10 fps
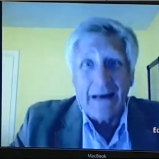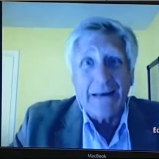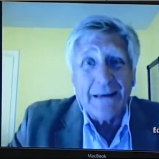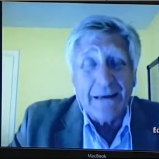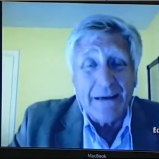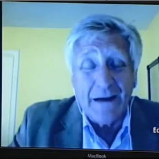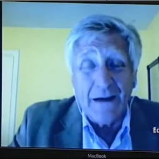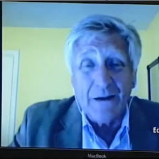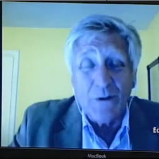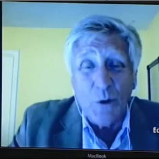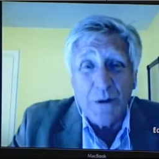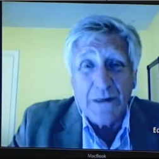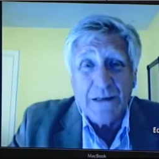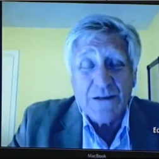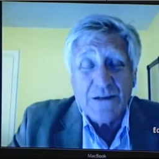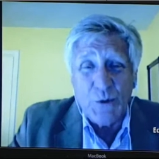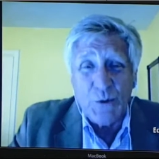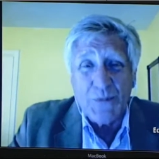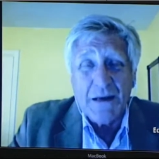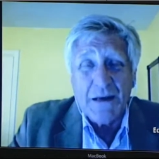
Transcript: the uh, all these tubes